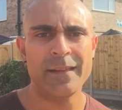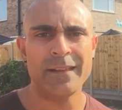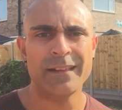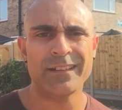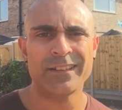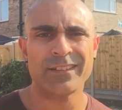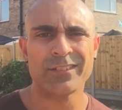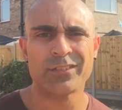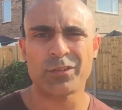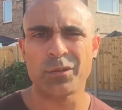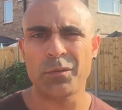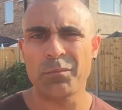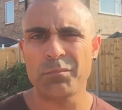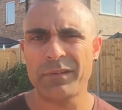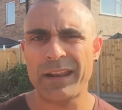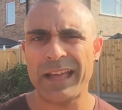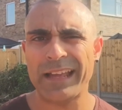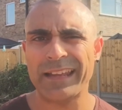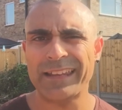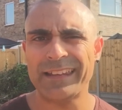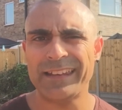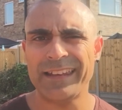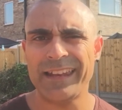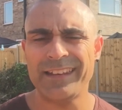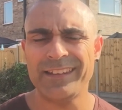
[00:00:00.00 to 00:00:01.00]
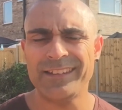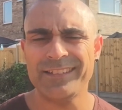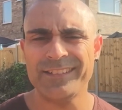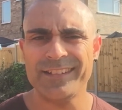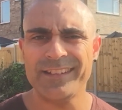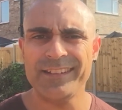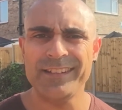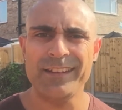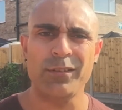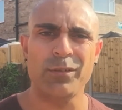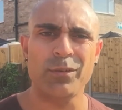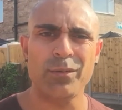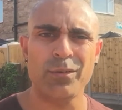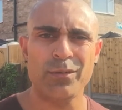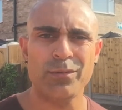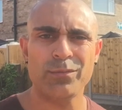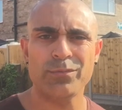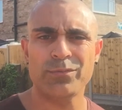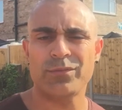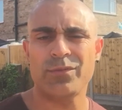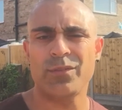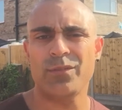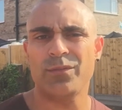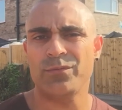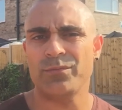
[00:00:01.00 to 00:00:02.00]
some lag in energy, or
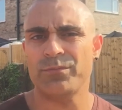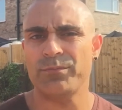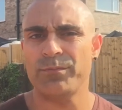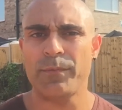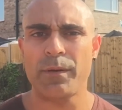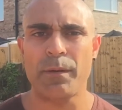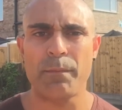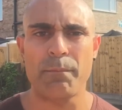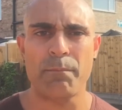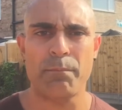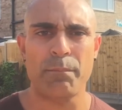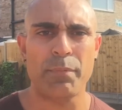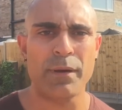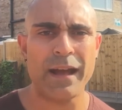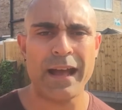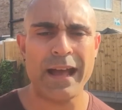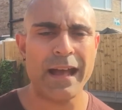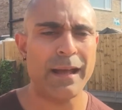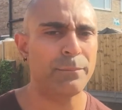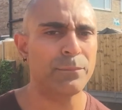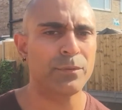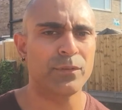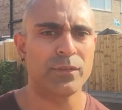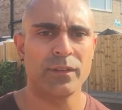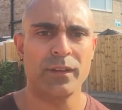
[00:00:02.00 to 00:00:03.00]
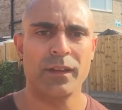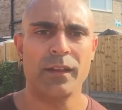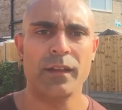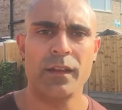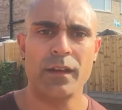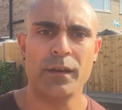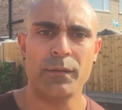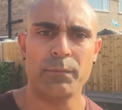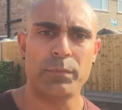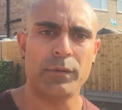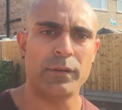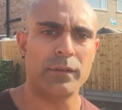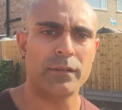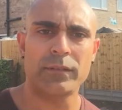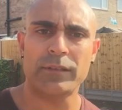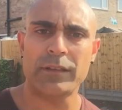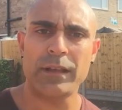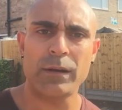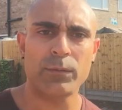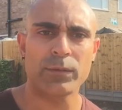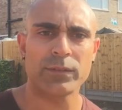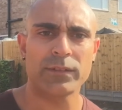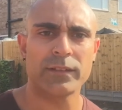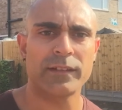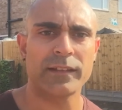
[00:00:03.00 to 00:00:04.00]
perhaps, but that
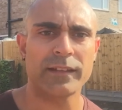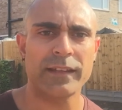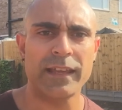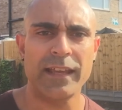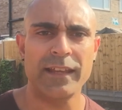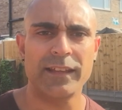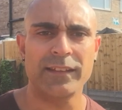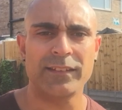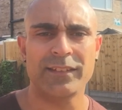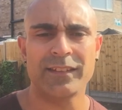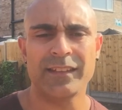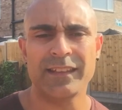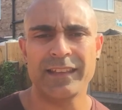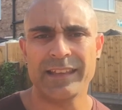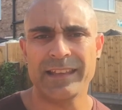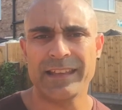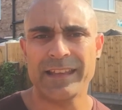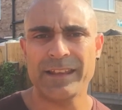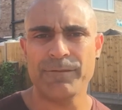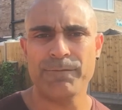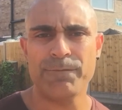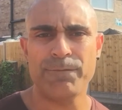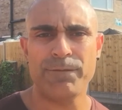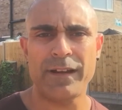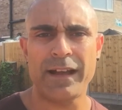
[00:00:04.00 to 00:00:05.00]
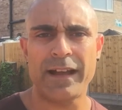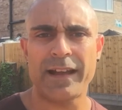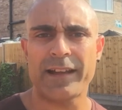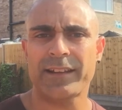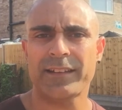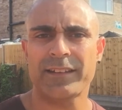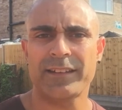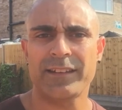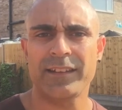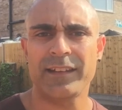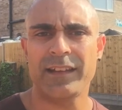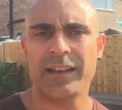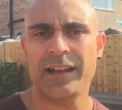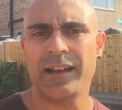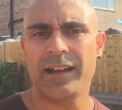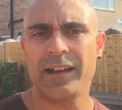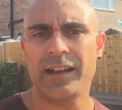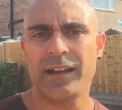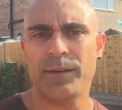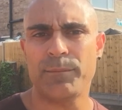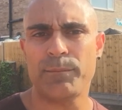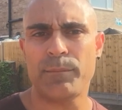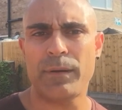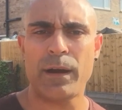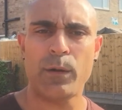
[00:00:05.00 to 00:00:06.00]
wasn't the case. In fact,
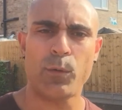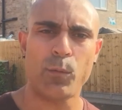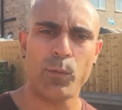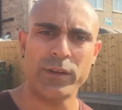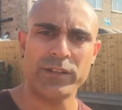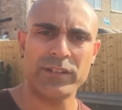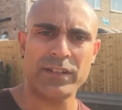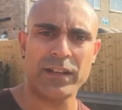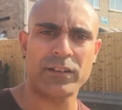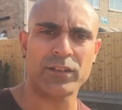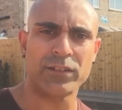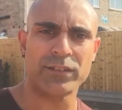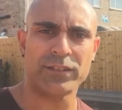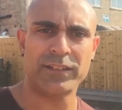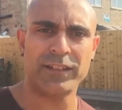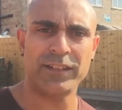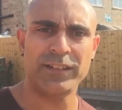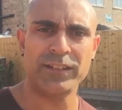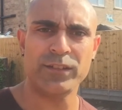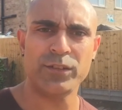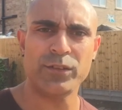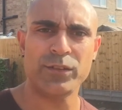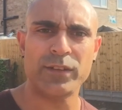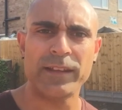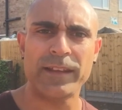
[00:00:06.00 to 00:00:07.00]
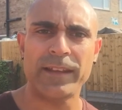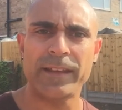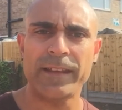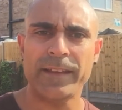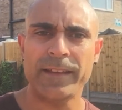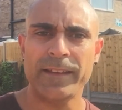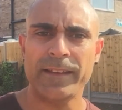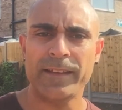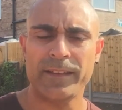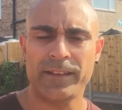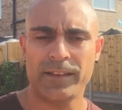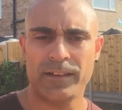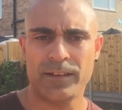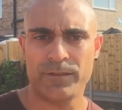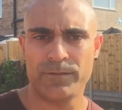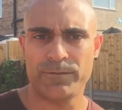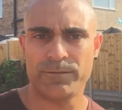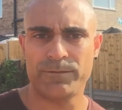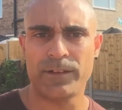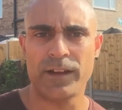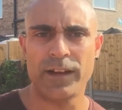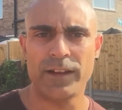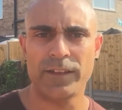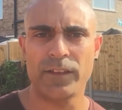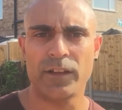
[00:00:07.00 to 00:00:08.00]
I wish I continued it
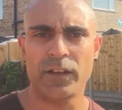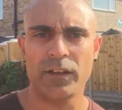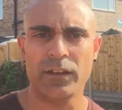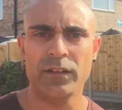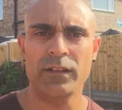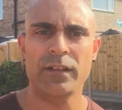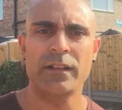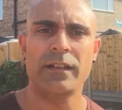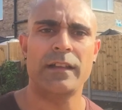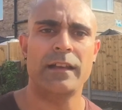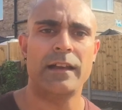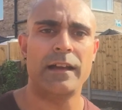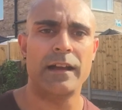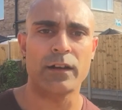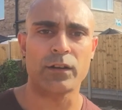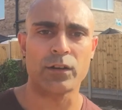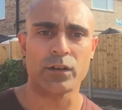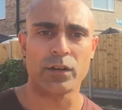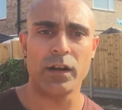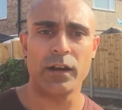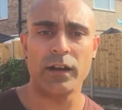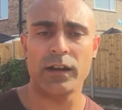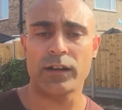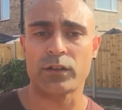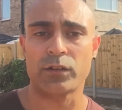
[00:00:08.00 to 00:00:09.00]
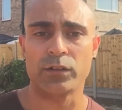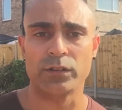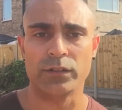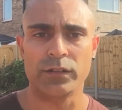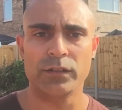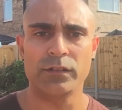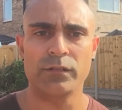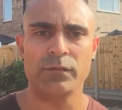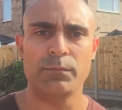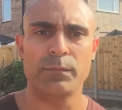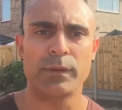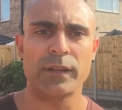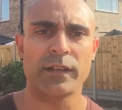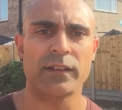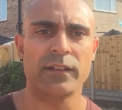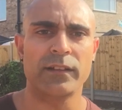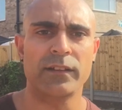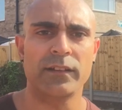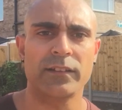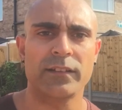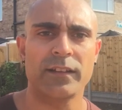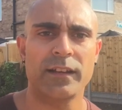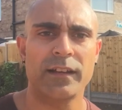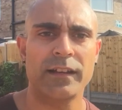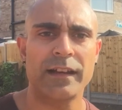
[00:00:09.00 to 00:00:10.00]
further. I couldn't,
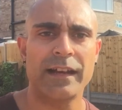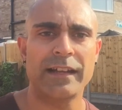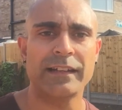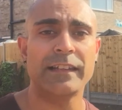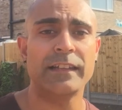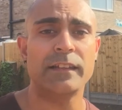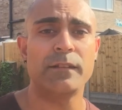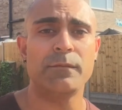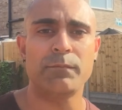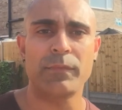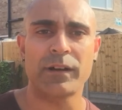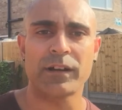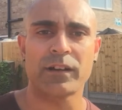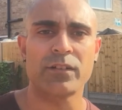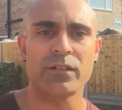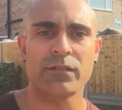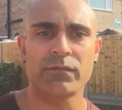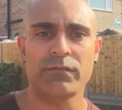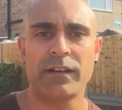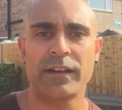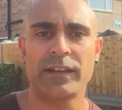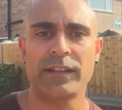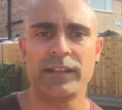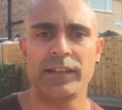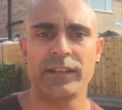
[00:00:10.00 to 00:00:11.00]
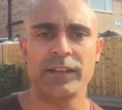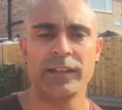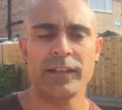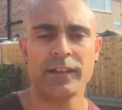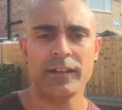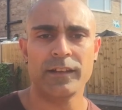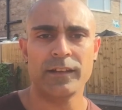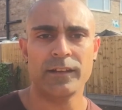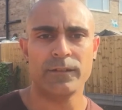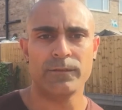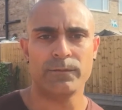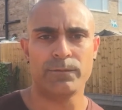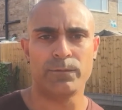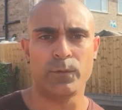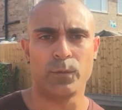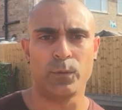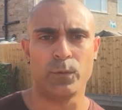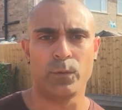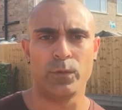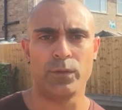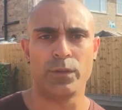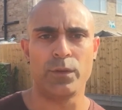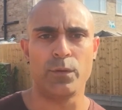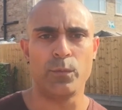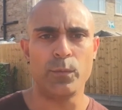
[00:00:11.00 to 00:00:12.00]
because I needed my gut ready
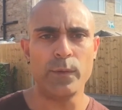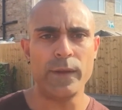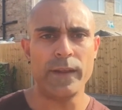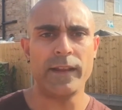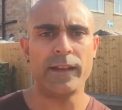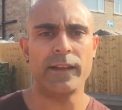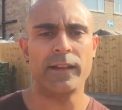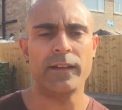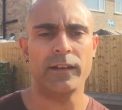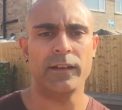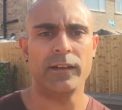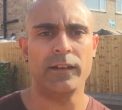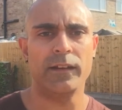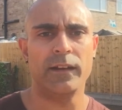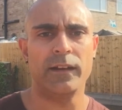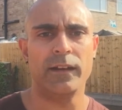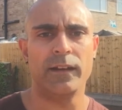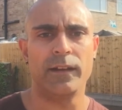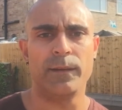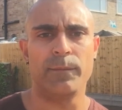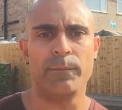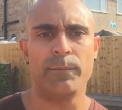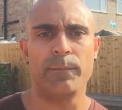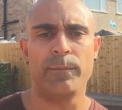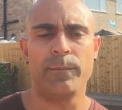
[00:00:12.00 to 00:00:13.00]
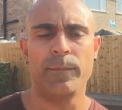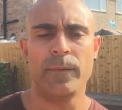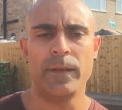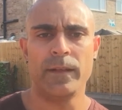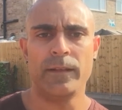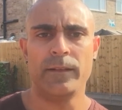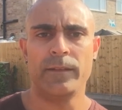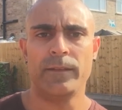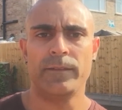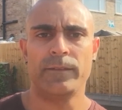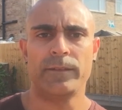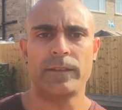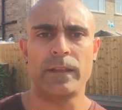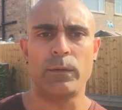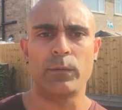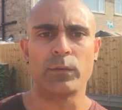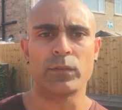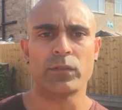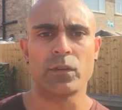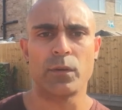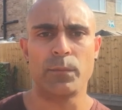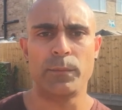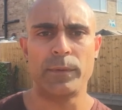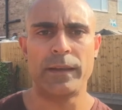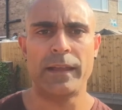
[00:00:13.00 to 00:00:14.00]
for the week that was
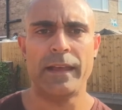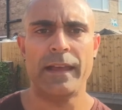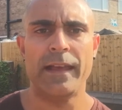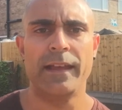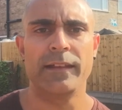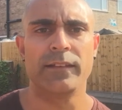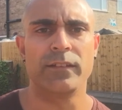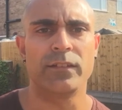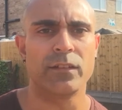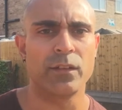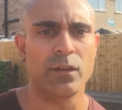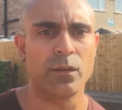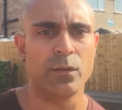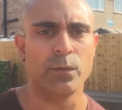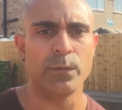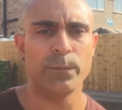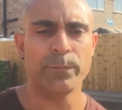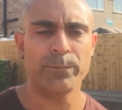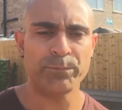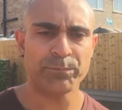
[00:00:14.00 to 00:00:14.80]
coming ahead. So